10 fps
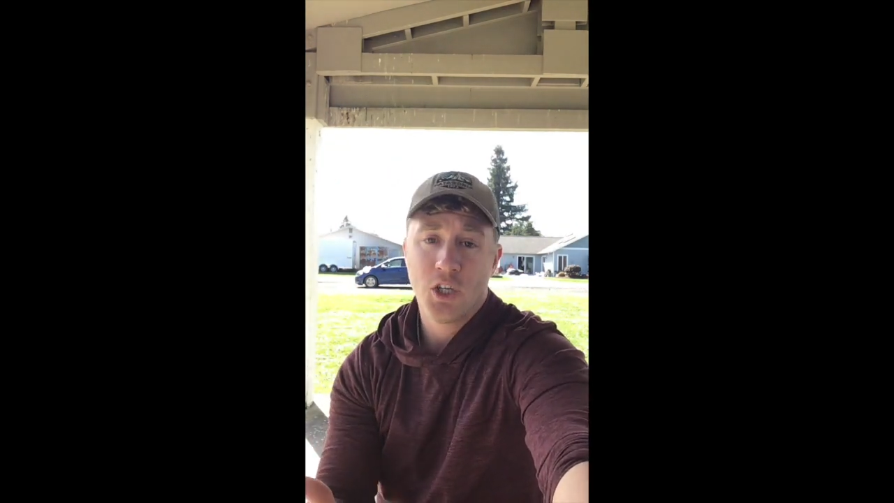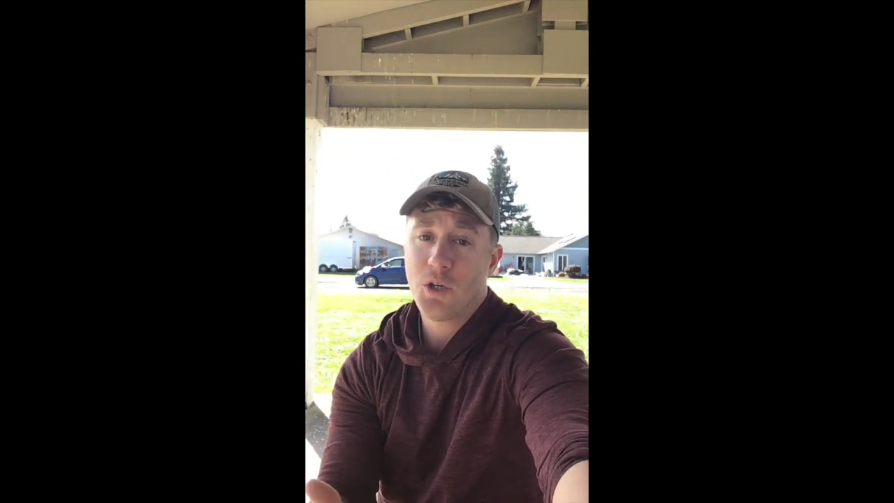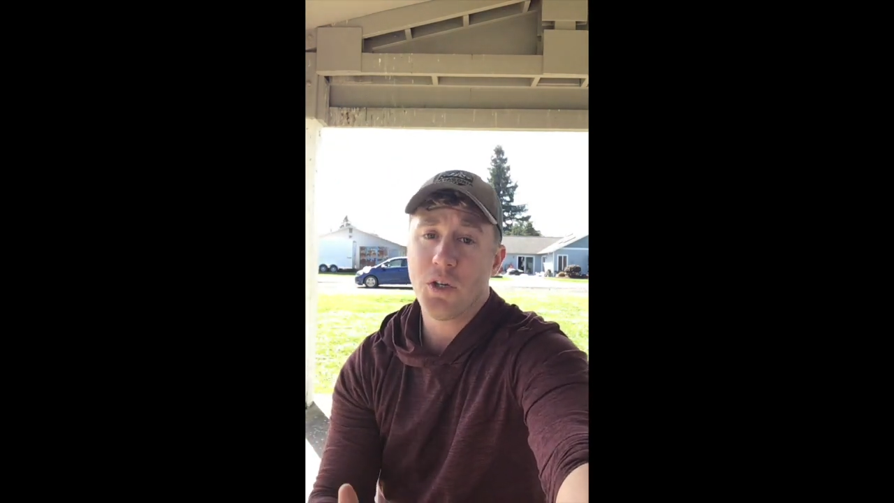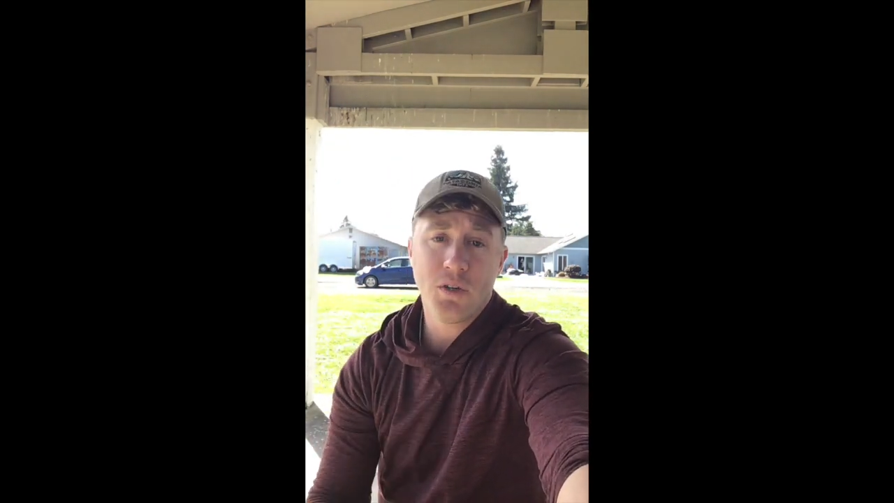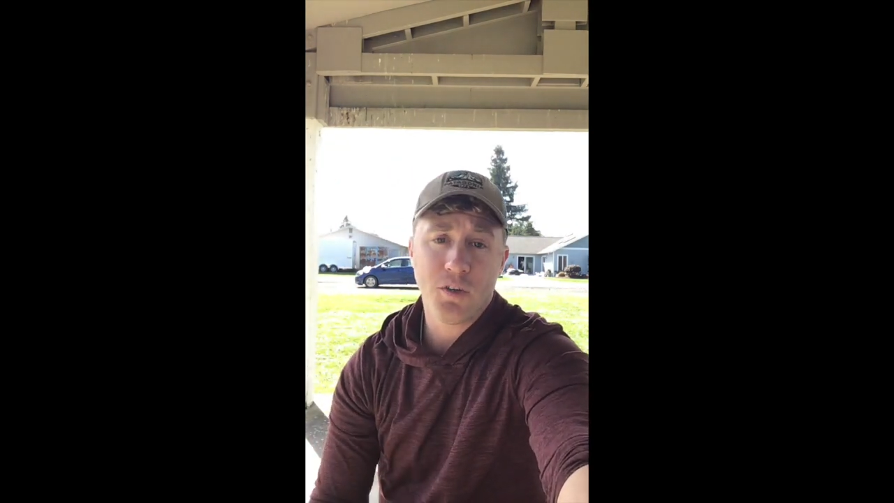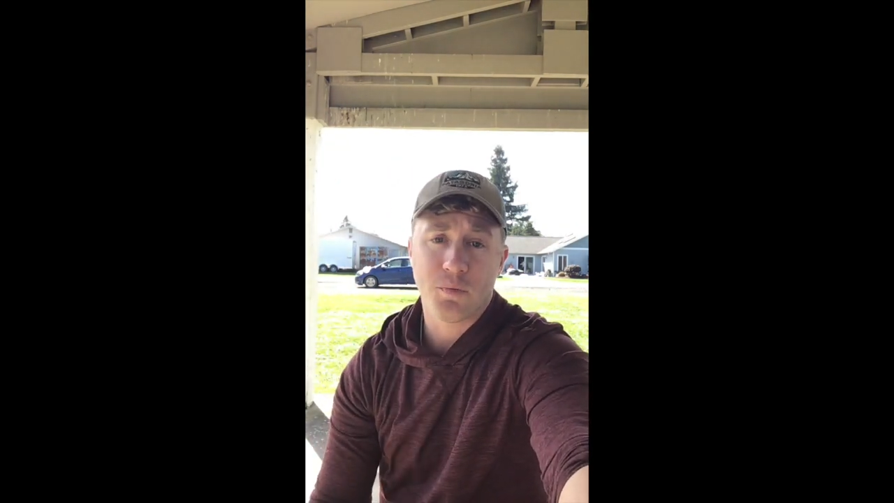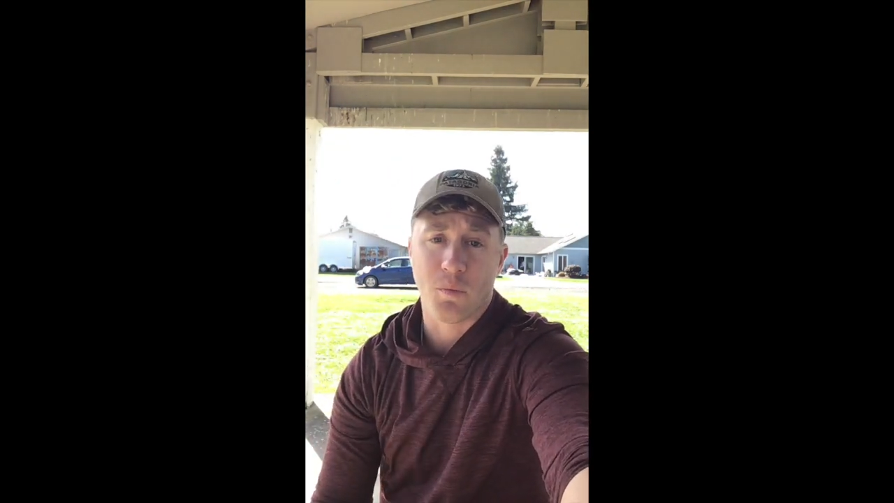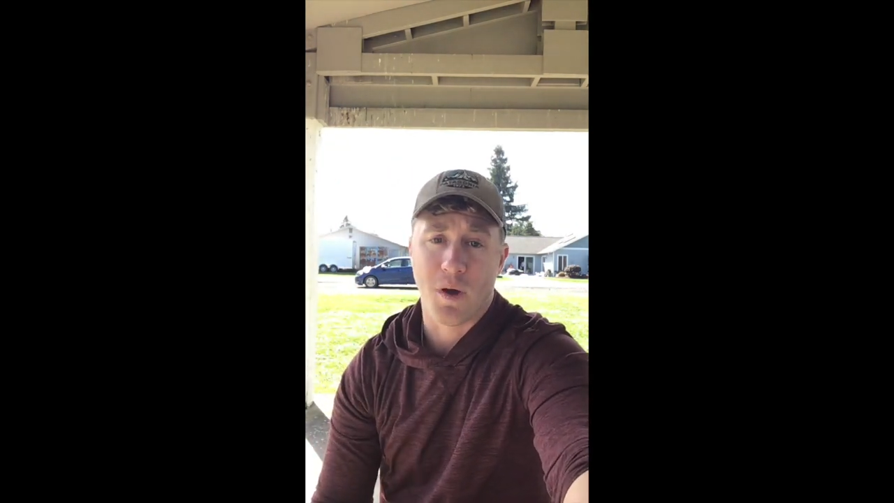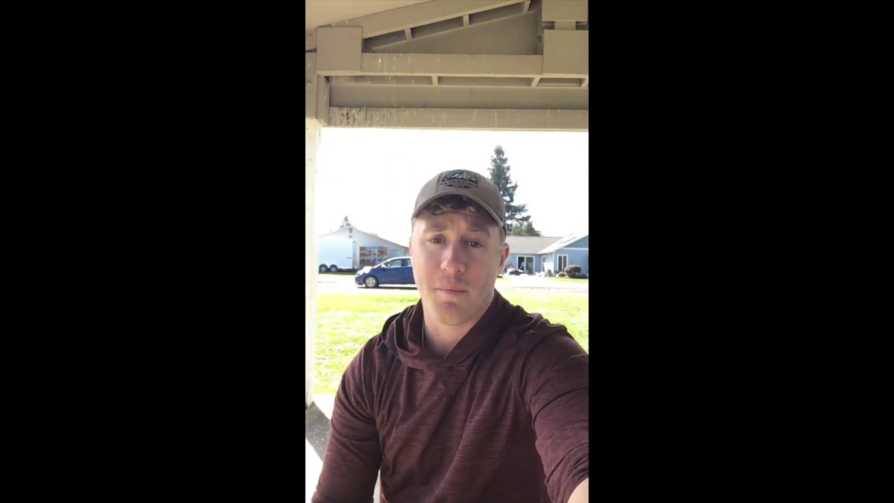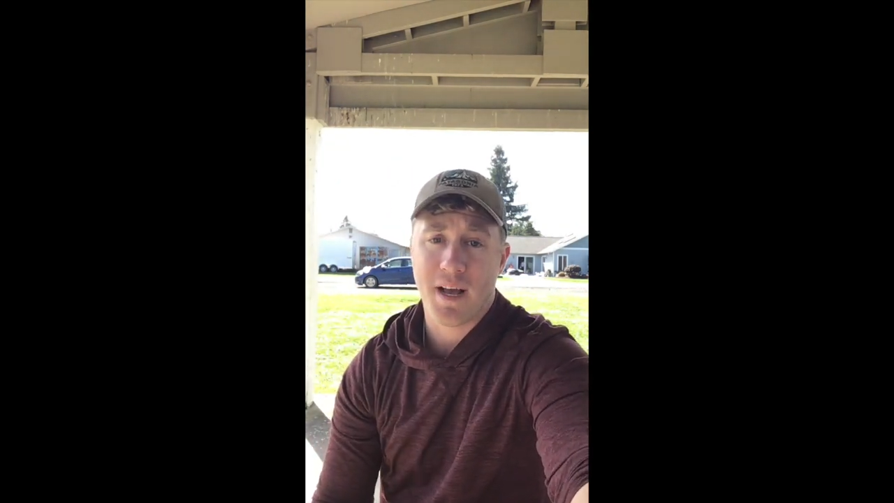You can do this with
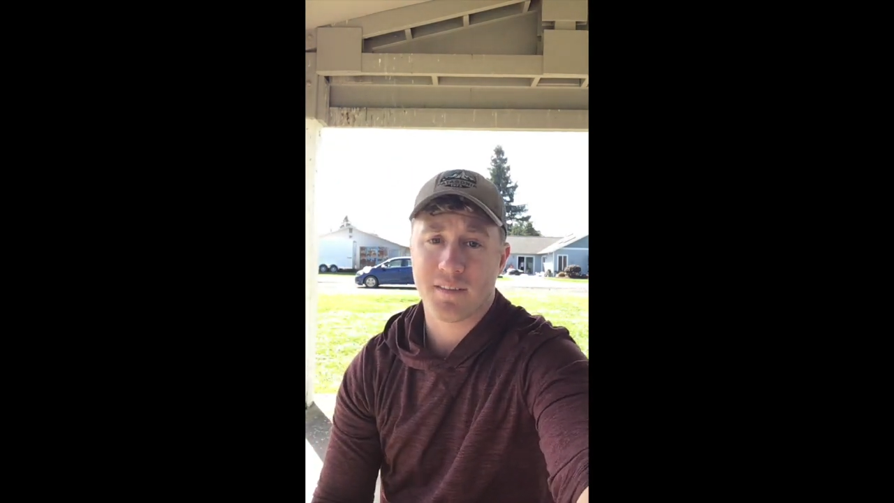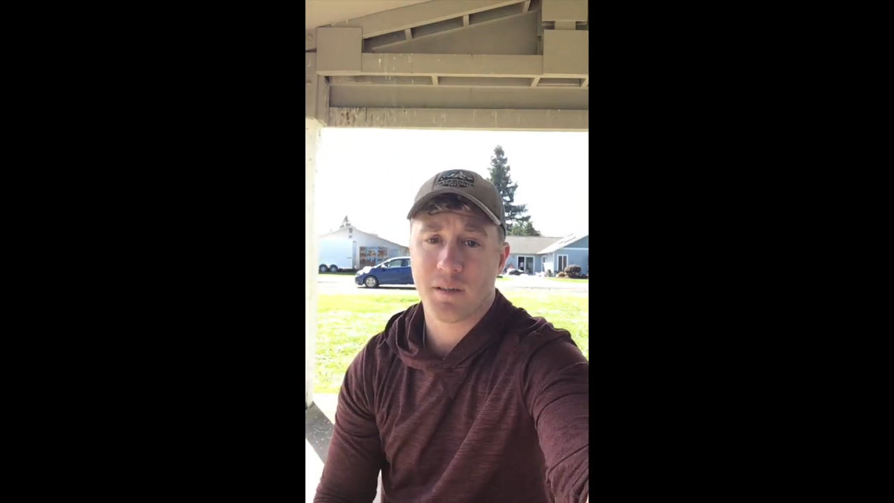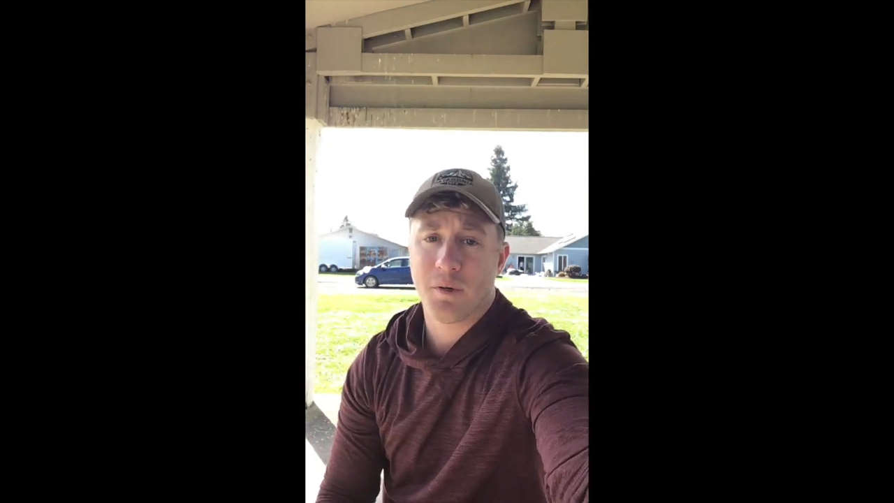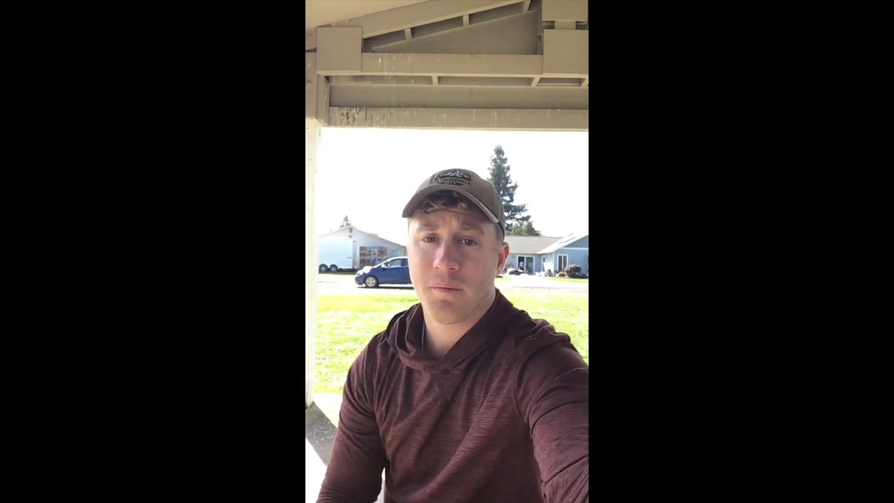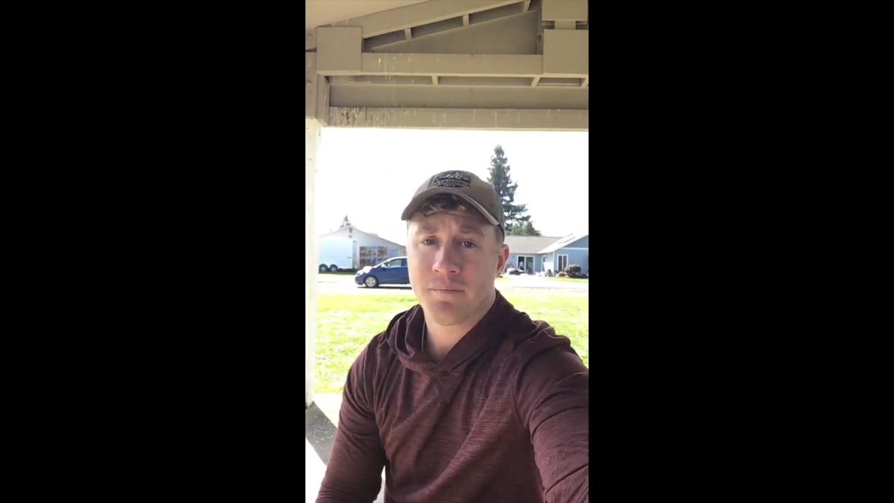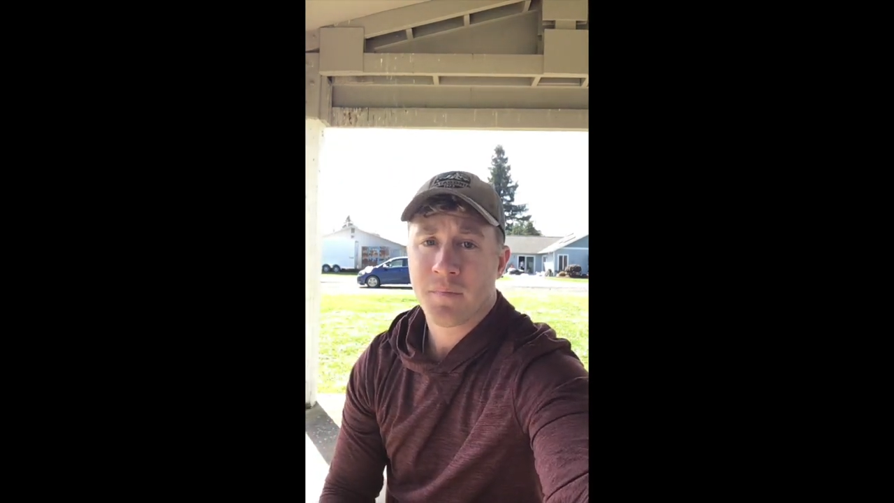one basketball,